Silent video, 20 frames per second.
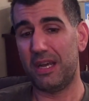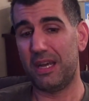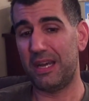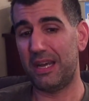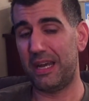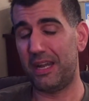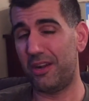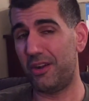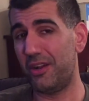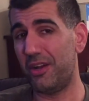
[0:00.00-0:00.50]

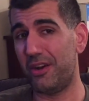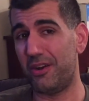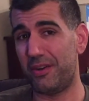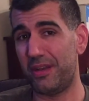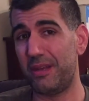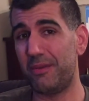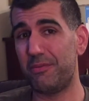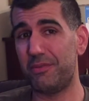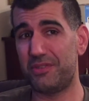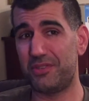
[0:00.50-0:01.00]
I don't know.
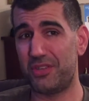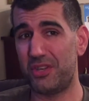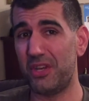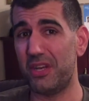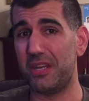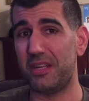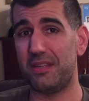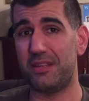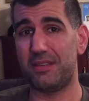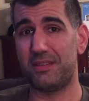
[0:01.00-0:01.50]
It was
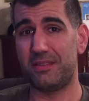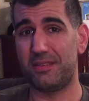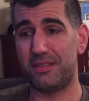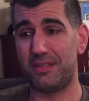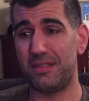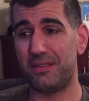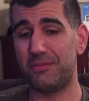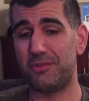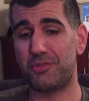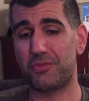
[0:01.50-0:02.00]
good.
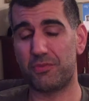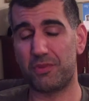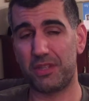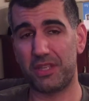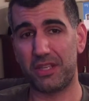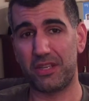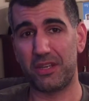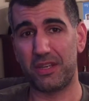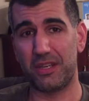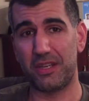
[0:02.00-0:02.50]
It was
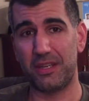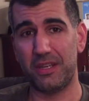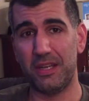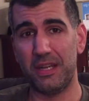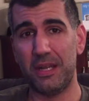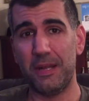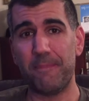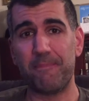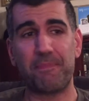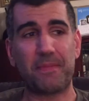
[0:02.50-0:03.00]
really good.
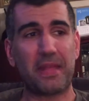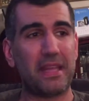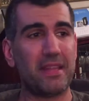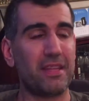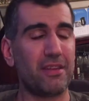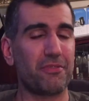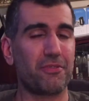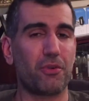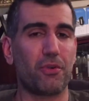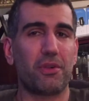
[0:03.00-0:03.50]
And
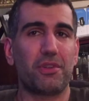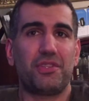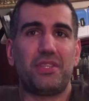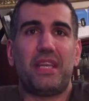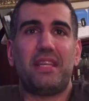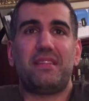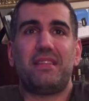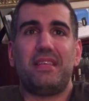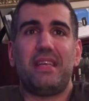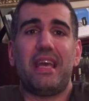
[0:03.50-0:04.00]
then, of course,
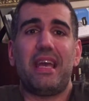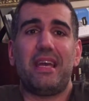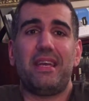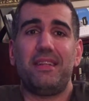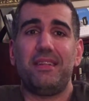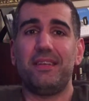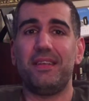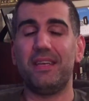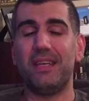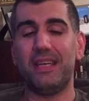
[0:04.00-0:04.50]
at the
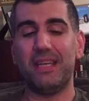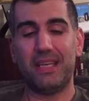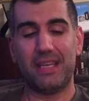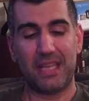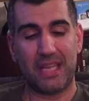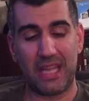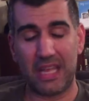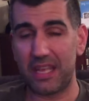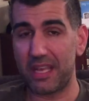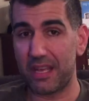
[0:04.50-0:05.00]
end,
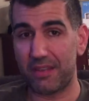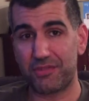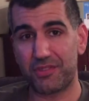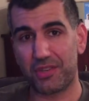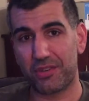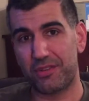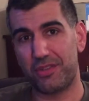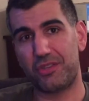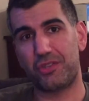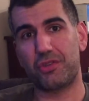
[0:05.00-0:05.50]
he gives
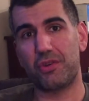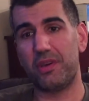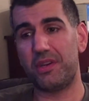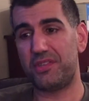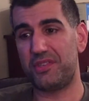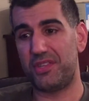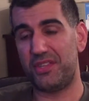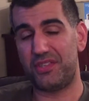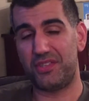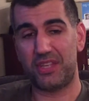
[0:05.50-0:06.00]
her the
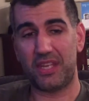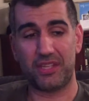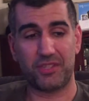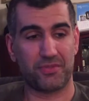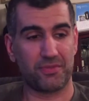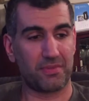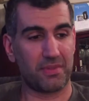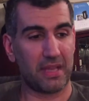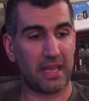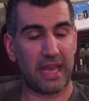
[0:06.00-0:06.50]
choice. He
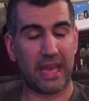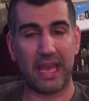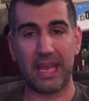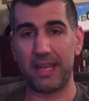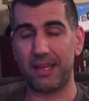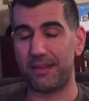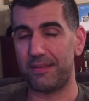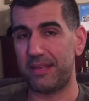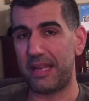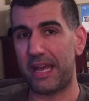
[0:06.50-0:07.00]
says,
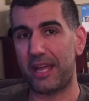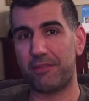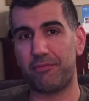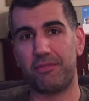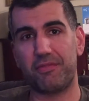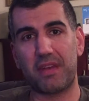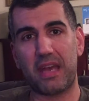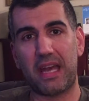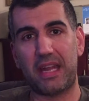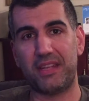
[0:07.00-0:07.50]
hey, now that
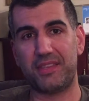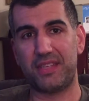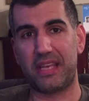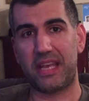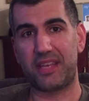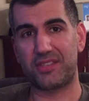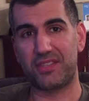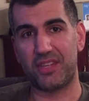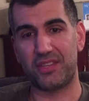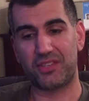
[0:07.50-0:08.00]
we've got his
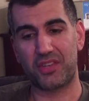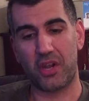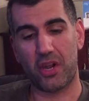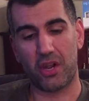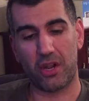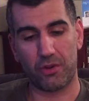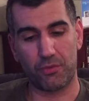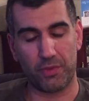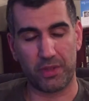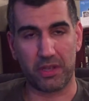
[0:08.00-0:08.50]
access
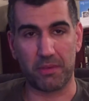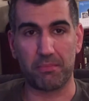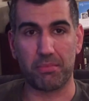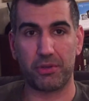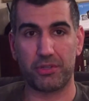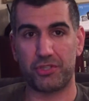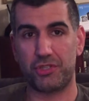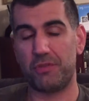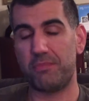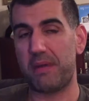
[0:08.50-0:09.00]
card, we can
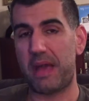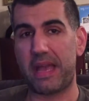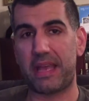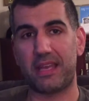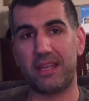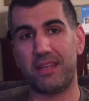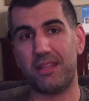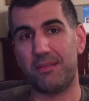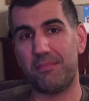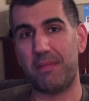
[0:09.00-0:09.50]
put you back
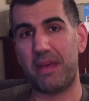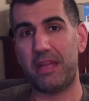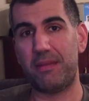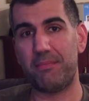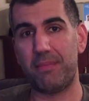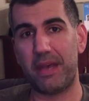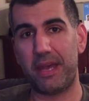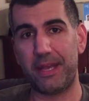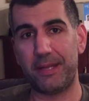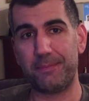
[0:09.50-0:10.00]
into the med
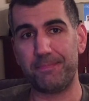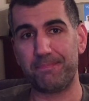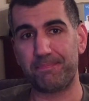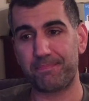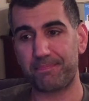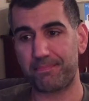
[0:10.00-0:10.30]
bay.